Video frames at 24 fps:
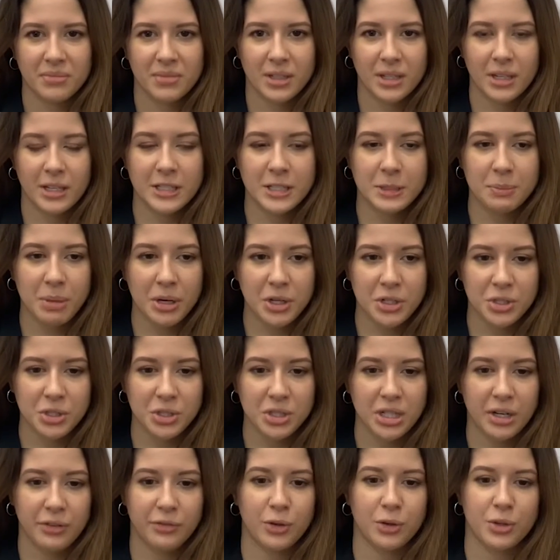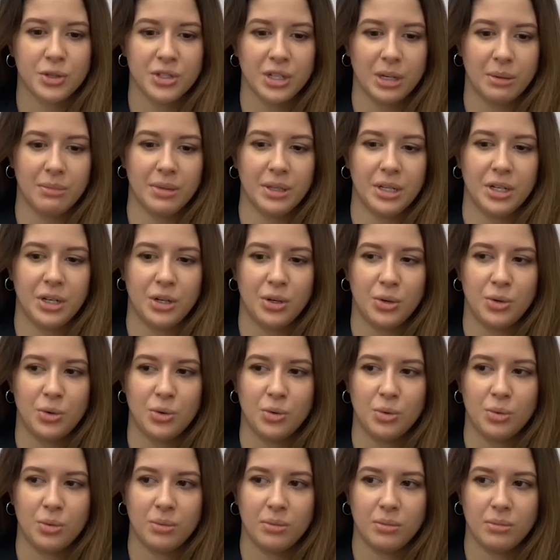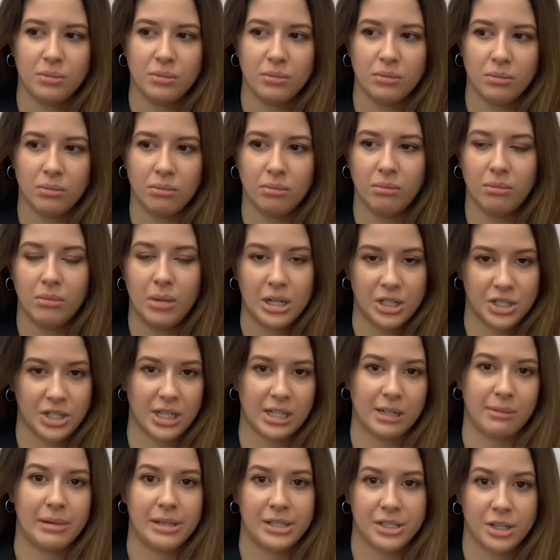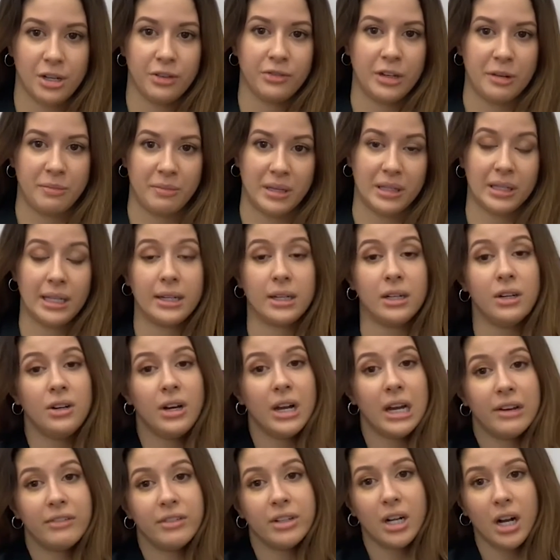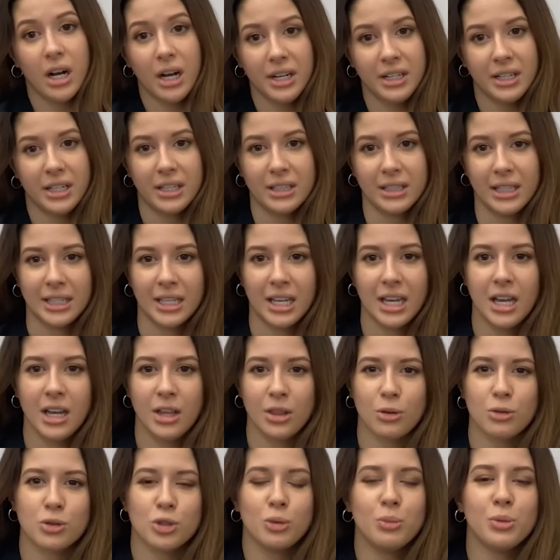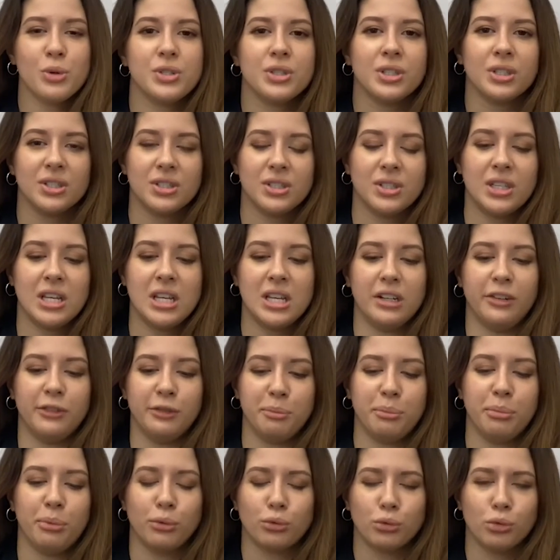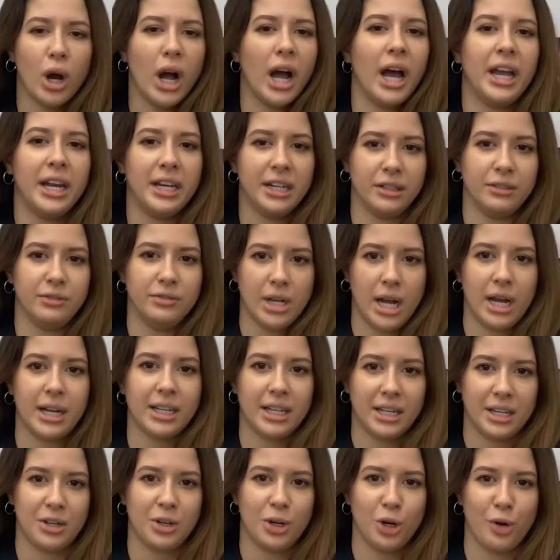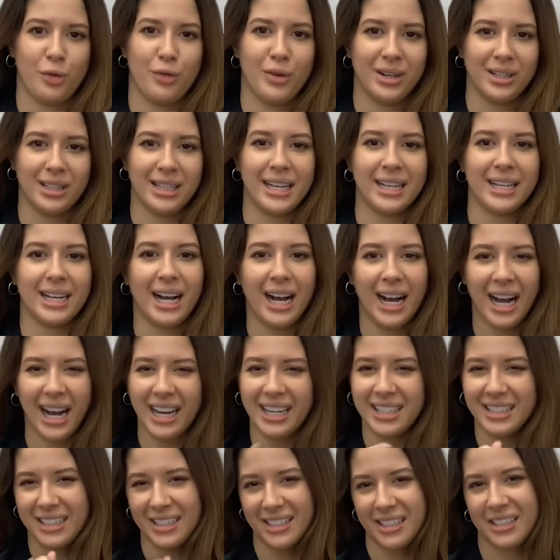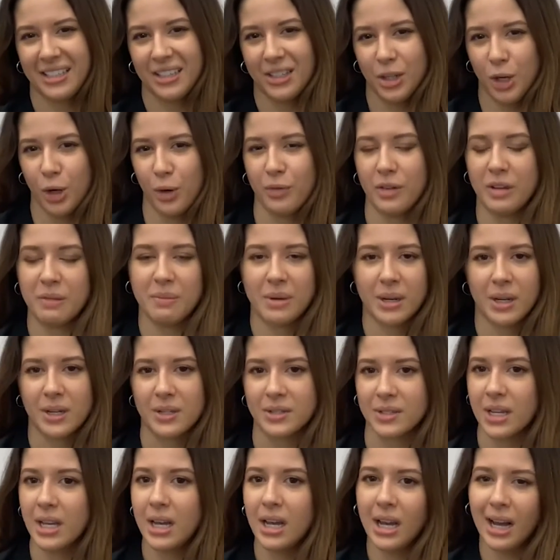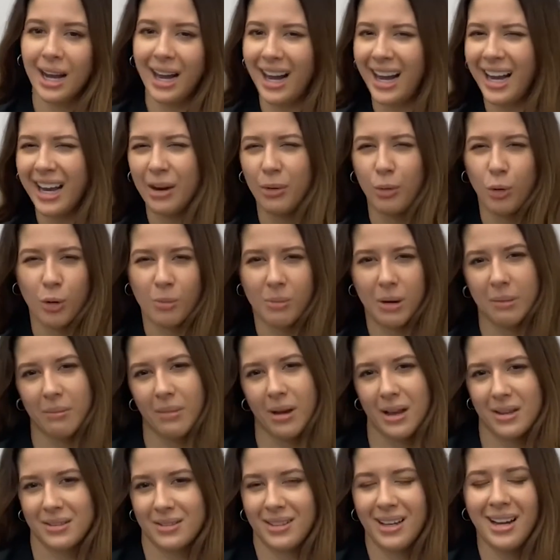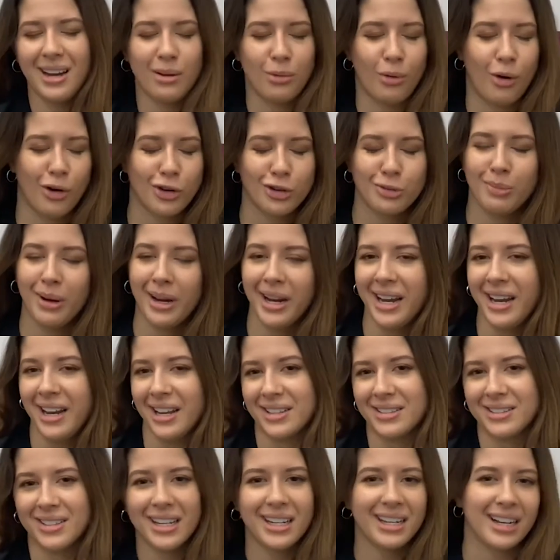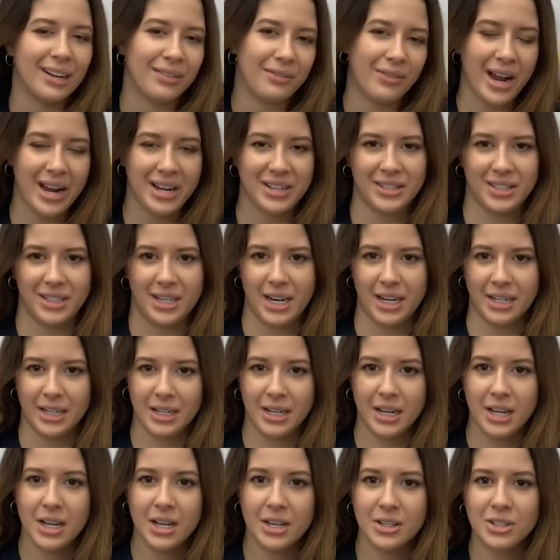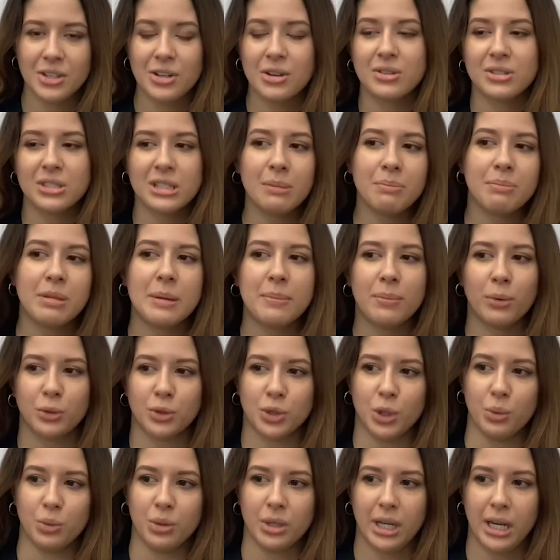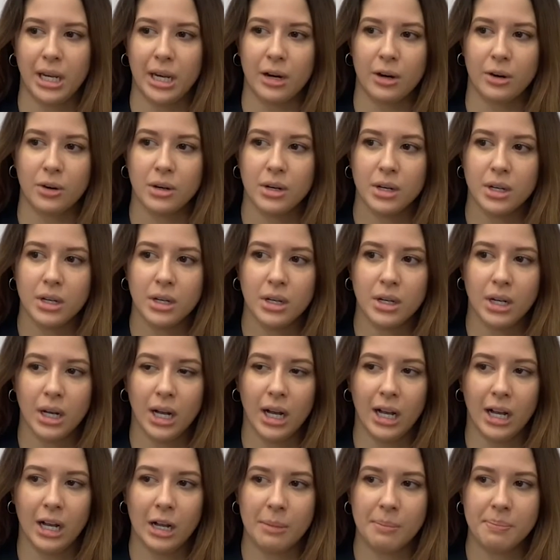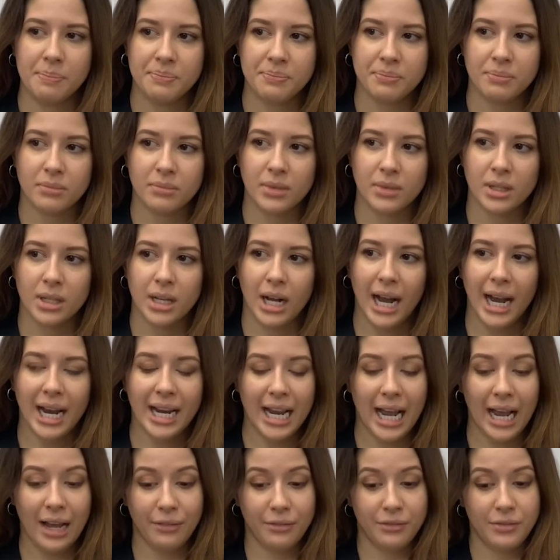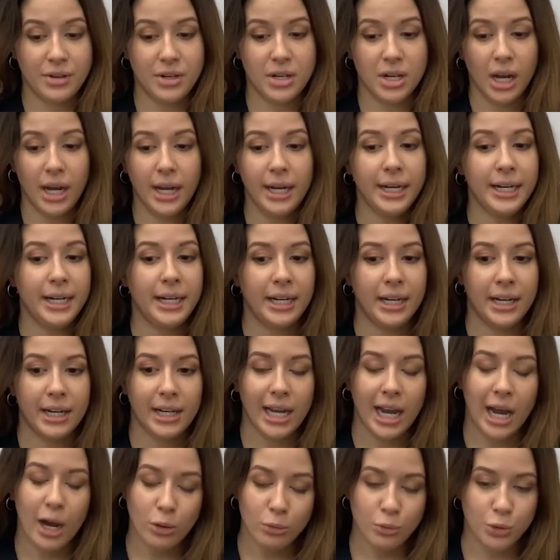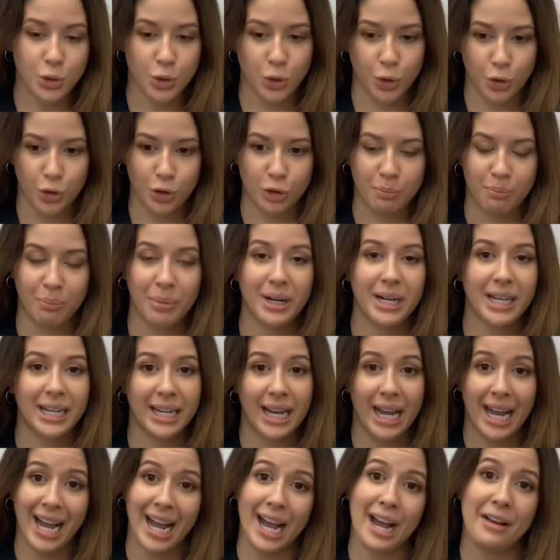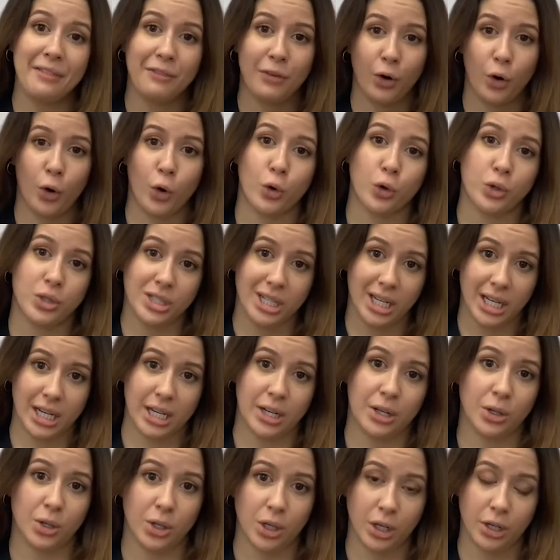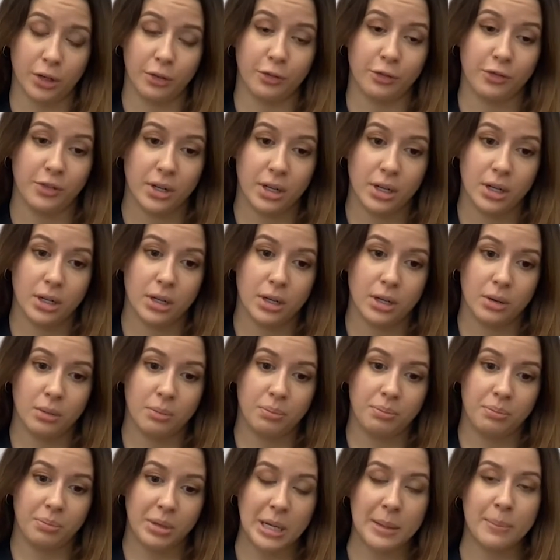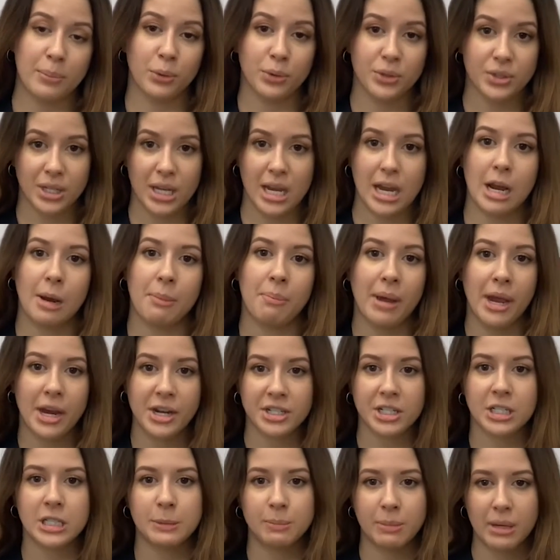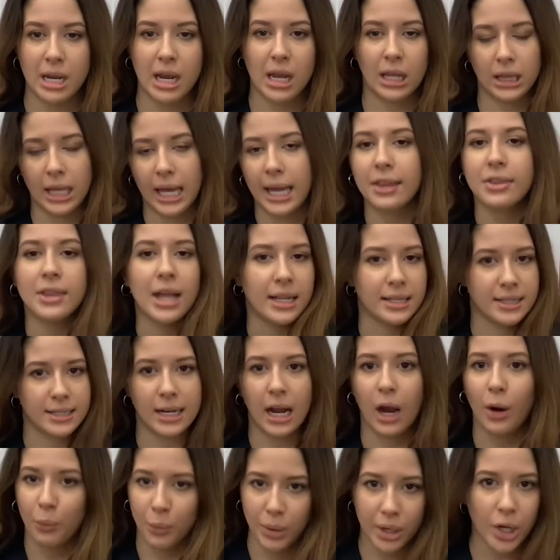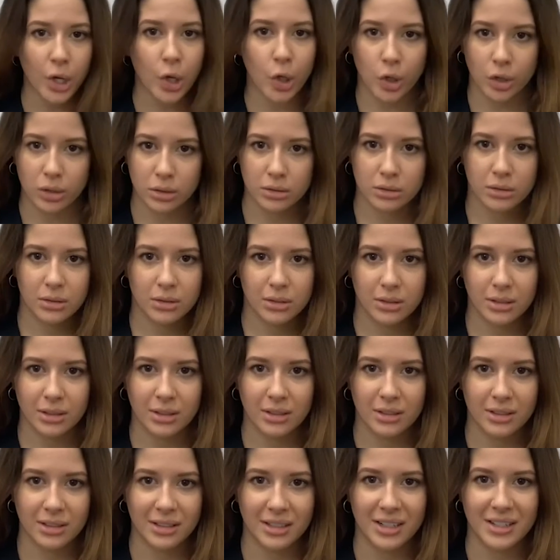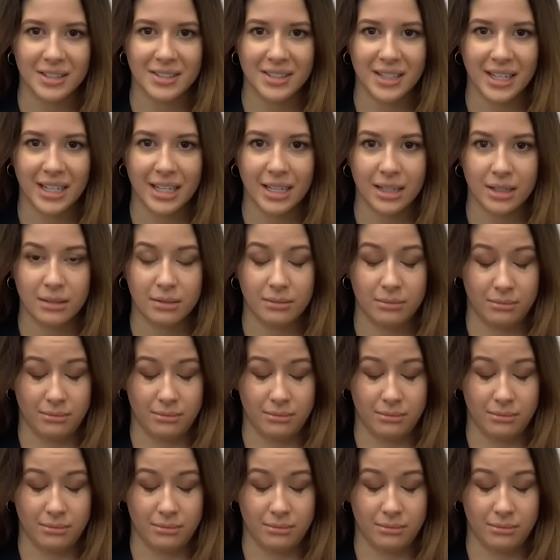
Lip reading: especially if you're somebody who, much like myself, I've been like, oh, I haven't gotten it. Like, there's almost a thing of pride of not getting COVID. Like, I didn't get COVID because I wore my mask, I washed my hands, I got vaccinated. So, some people don't care. I have not encountered, but I have heard tale of people saying, patients being like, that's not real. And it's like,